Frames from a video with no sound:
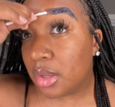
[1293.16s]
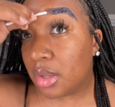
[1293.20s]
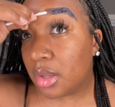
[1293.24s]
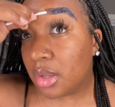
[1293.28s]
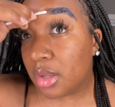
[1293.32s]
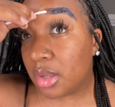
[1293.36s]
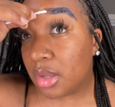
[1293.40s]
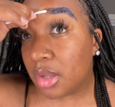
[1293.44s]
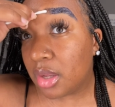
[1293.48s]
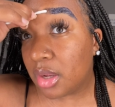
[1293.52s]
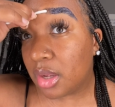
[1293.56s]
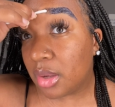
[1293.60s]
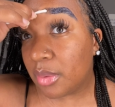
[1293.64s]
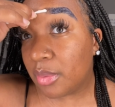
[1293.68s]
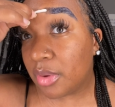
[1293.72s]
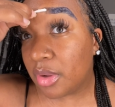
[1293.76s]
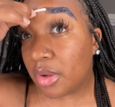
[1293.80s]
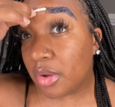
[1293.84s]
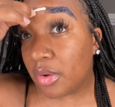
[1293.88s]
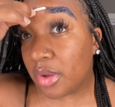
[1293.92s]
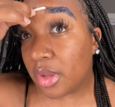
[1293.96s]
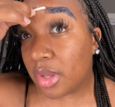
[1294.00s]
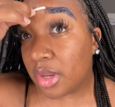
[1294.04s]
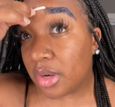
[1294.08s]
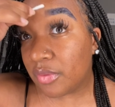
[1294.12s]
like, I'm gonna go
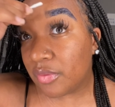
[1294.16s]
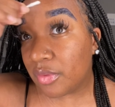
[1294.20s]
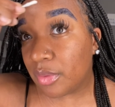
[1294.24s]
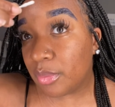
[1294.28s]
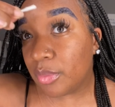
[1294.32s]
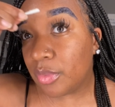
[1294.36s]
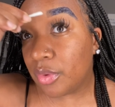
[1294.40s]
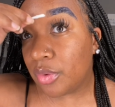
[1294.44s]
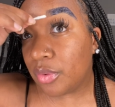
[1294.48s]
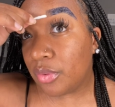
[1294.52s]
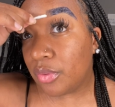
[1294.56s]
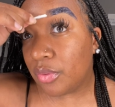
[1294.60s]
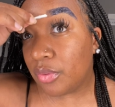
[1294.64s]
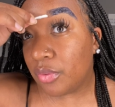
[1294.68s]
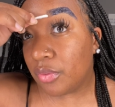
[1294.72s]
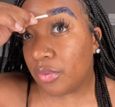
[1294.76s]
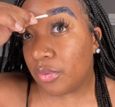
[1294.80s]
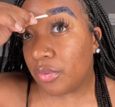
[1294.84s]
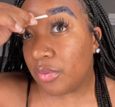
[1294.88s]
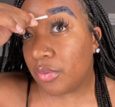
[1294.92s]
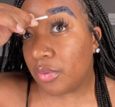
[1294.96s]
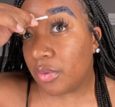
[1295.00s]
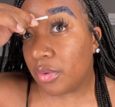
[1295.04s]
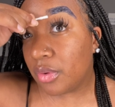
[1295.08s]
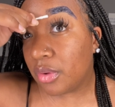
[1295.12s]
ahead and remove
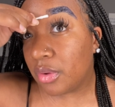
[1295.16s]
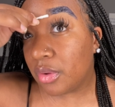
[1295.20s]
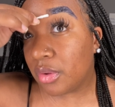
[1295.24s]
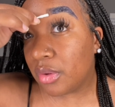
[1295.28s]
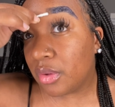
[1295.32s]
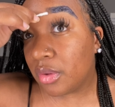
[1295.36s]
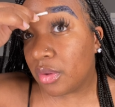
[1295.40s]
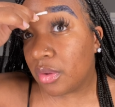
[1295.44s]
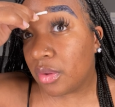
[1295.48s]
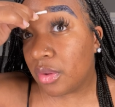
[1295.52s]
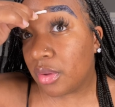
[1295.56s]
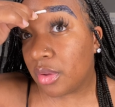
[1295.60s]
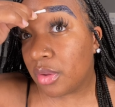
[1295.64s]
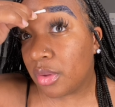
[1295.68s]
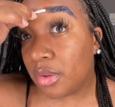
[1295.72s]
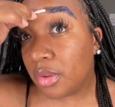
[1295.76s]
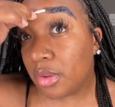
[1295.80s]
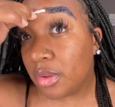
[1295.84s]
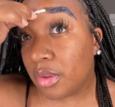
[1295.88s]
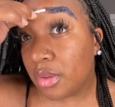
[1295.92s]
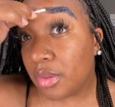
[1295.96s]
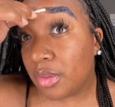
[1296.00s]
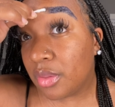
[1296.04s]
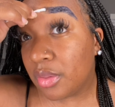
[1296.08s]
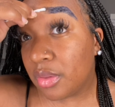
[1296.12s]

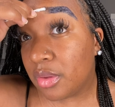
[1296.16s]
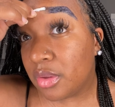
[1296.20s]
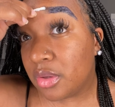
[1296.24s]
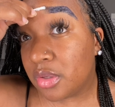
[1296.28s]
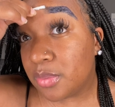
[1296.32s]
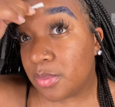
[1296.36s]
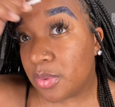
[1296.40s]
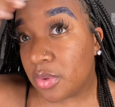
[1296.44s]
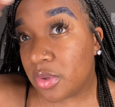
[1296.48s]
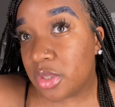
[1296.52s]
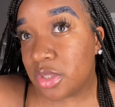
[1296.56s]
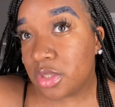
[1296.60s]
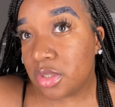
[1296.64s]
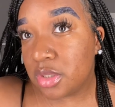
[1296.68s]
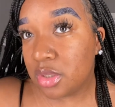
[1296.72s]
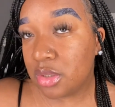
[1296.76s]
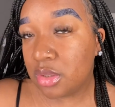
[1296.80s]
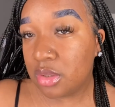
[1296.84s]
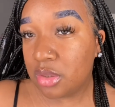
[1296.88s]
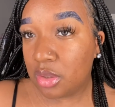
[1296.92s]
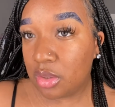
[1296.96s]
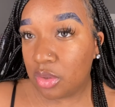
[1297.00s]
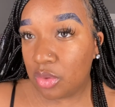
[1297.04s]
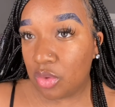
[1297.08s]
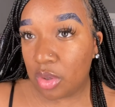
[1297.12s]
this portion.
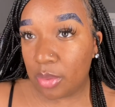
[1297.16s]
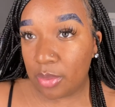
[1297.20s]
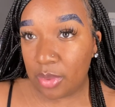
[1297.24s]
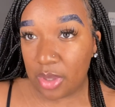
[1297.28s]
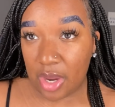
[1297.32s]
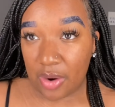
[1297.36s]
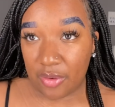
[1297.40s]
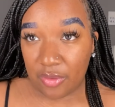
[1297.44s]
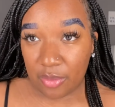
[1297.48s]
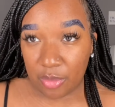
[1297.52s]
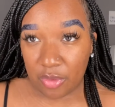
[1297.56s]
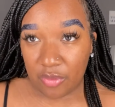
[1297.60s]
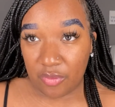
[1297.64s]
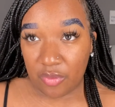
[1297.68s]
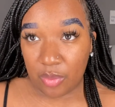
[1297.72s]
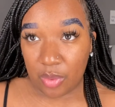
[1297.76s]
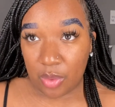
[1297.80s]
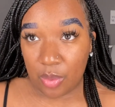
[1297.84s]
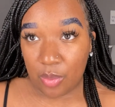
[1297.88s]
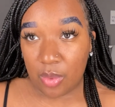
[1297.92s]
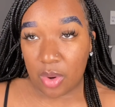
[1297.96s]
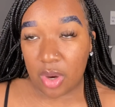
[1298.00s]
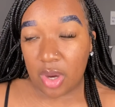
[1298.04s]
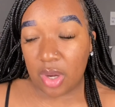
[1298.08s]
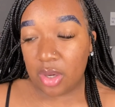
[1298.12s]
Normally I remove it with
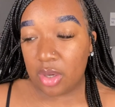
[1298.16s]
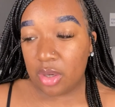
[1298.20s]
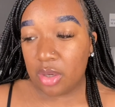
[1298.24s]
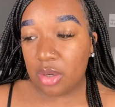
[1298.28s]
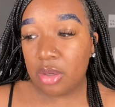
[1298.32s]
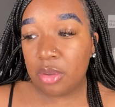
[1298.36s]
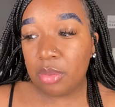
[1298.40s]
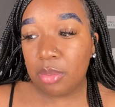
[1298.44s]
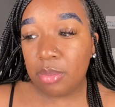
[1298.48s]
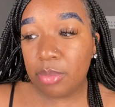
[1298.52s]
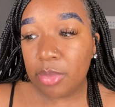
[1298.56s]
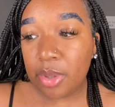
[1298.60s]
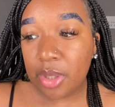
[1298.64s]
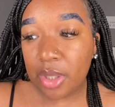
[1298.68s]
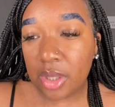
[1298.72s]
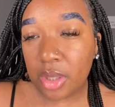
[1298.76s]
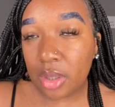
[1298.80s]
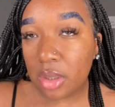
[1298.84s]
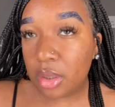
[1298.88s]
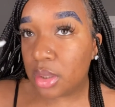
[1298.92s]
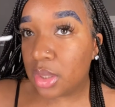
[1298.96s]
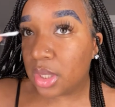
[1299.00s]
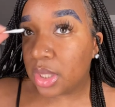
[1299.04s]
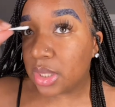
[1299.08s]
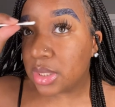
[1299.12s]
water, but
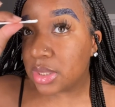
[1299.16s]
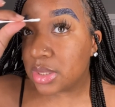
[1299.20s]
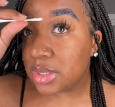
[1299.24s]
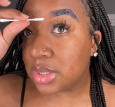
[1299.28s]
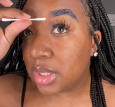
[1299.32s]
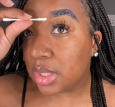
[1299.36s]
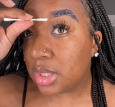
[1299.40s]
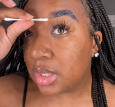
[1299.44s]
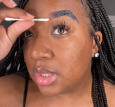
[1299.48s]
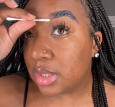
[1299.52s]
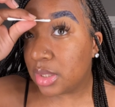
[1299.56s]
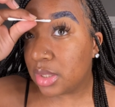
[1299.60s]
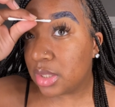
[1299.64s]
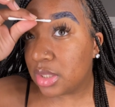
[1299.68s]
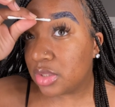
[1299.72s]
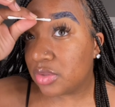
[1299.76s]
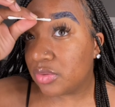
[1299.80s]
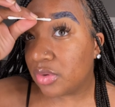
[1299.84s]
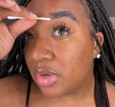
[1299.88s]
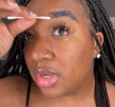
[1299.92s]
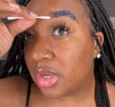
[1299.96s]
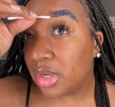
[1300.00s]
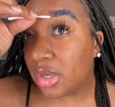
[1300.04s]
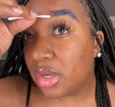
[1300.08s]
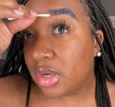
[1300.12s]
like I said, this
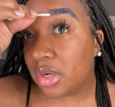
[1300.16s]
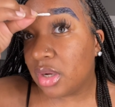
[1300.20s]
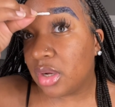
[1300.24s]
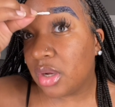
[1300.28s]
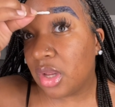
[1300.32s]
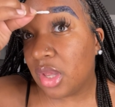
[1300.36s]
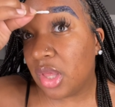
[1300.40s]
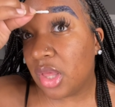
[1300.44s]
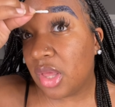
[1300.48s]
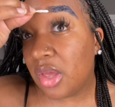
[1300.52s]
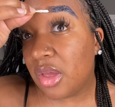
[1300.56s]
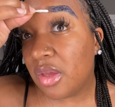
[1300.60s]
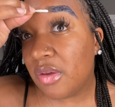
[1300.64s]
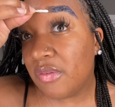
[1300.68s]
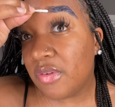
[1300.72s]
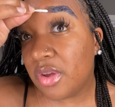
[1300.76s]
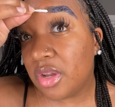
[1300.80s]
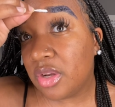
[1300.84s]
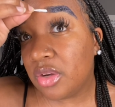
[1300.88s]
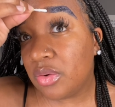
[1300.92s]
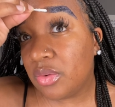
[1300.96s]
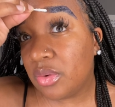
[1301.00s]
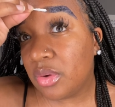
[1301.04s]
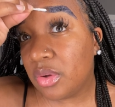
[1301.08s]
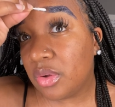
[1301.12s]
right here, if I
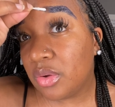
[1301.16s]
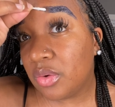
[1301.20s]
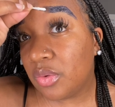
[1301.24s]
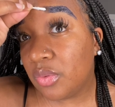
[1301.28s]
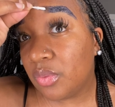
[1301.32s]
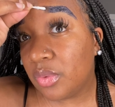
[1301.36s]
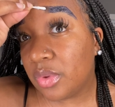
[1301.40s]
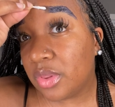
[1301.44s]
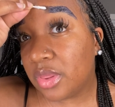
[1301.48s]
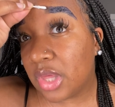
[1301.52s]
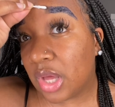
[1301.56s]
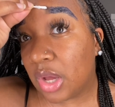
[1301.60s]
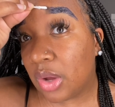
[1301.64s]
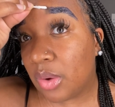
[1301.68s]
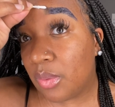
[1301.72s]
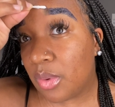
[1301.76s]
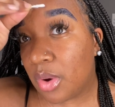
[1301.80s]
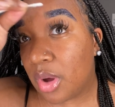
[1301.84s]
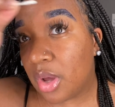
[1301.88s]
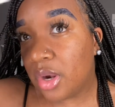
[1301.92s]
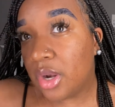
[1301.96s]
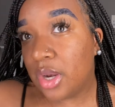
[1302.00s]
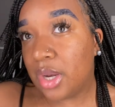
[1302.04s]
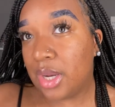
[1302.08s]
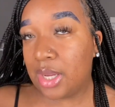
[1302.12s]
do it without
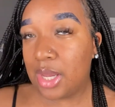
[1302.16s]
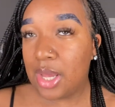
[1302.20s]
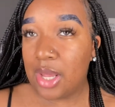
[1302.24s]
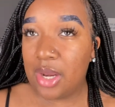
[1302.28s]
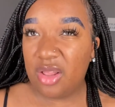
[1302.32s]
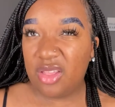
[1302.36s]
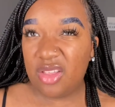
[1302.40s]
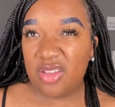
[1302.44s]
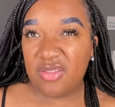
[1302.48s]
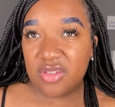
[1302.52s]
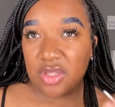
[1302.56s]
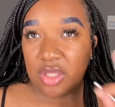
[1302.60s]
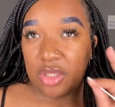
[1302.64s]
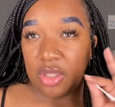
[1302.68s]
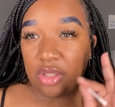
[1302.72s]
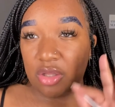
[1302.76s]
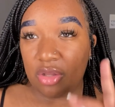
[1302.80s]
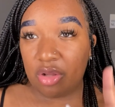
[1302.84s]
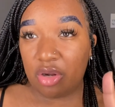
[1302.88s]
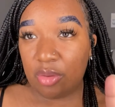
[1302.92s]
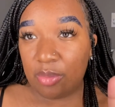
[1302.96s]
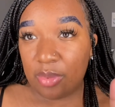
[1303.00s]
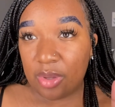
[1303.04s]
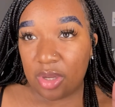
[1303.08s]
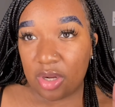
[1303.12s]
water, it kind of leaves a little
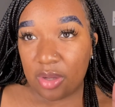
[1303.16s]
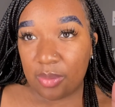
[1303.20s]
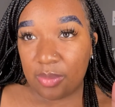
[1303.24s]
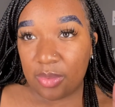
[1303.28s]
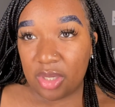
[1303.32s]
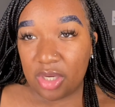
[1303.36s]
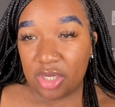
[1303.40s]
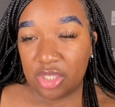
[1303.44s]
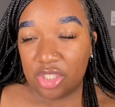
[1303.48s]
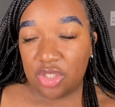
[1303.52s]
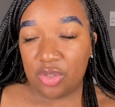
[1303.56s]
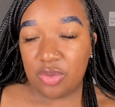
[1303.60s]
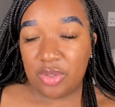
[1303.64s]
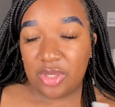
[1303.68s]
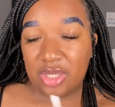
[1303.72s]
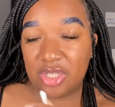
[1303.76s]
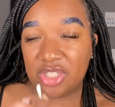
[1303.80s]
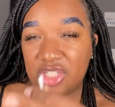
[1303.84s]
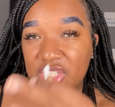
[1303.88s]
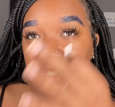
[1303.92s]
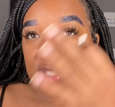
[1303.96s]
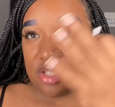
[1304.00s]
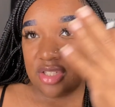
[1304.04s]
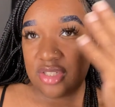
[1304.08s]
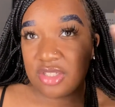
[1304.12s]
bit up there, so it can
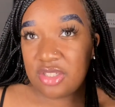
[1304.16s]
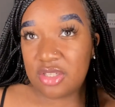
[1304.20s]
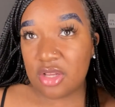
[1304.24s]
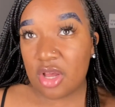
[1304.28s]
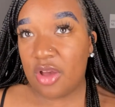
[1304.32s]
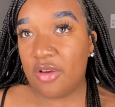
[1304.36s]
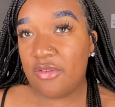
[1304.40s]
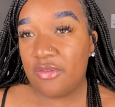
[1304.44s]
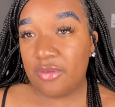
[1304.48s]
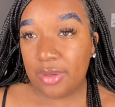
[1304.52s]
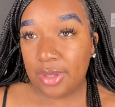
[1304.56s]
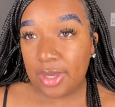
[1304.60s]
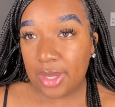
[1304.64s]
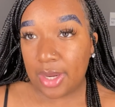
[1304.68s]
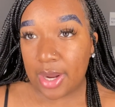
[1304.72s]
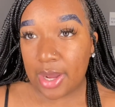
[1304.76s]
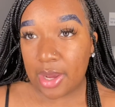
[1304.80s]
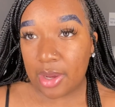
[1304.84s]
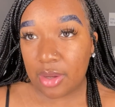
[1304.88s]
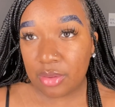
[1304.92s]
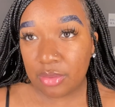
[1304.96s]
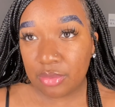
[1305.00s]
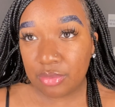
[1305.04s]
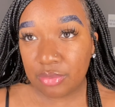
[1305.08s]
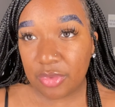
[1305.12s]
just soften it
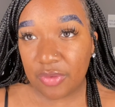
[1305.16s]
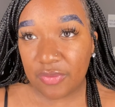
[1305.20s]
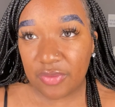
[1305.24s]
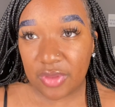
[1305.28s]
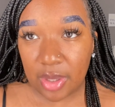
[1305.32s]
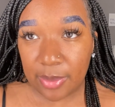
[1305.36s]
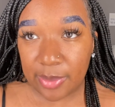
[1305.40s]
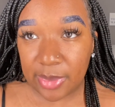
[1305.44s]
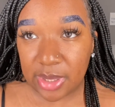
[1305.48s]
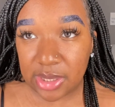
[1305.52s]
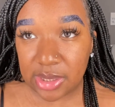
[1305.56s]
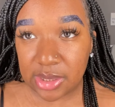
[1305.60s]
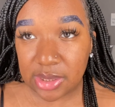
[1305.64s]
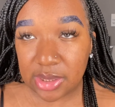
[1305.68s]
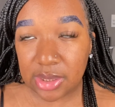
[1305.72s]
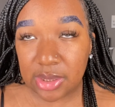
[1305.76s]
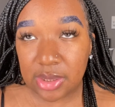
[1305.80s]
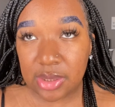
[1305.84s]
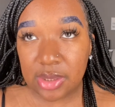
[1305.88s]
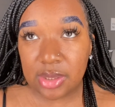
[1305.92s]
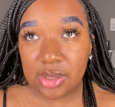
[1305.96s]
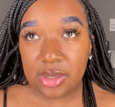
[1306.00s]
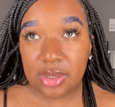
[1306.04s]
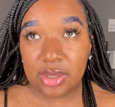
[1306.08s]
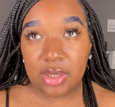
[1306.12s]
out, if that makes
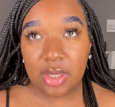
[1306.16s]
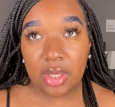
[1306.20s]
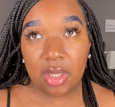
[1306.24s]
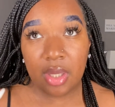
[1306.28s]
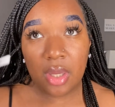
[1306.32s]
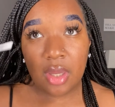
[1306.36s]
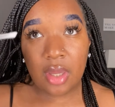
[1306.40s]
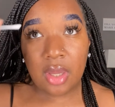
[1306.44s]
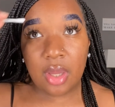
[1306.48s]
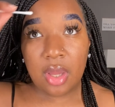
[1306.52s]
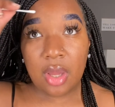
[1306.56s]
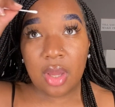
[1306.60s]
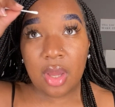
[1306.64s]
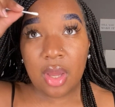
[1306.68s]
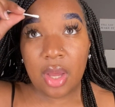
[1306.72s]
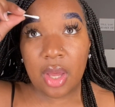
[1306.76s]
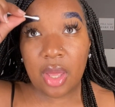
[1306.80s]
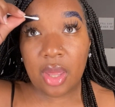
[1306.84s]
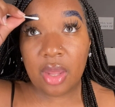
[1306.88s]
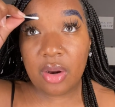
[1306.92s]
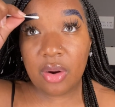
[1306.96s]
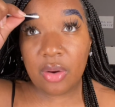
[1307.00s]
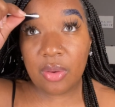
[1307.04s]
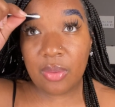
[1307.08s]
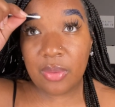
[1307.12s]
sense. I
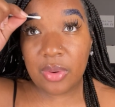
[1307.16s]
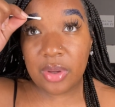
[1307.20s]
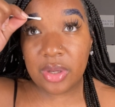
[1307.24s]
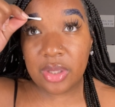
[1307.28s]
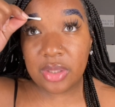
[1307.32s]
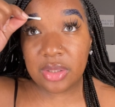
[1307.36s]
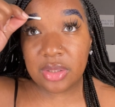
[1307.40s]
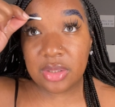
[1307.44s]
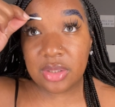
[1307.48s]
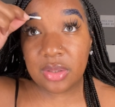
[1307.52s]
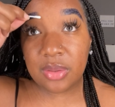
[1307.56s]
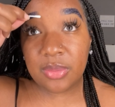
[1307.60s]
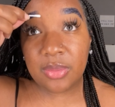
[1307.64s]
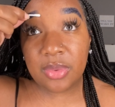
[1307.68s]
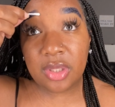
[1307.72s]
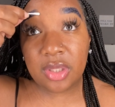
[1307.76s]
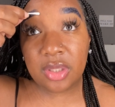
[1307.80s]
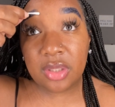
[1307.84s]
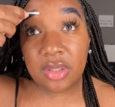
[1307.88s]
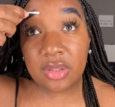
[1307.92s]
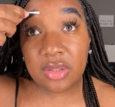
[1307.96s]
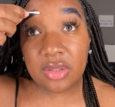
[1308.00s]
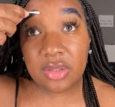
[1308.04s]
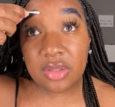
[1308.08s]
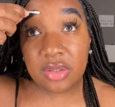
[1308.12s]
don't want it to be
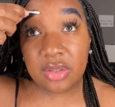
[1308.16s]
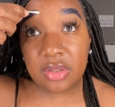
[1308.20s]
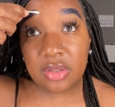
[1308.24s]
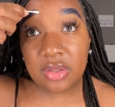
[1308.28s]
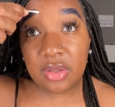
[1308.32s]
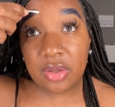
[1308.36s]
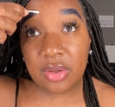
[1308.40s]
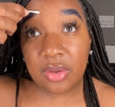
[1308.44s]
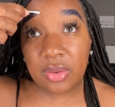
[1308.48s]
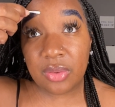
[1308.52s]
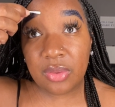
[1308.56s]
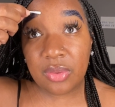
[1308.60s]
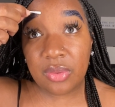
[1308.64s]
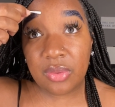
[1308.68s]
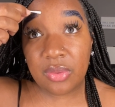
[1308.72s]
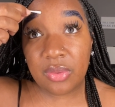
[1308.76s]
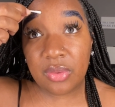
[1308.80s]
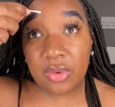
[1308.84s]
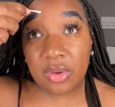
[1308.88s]
too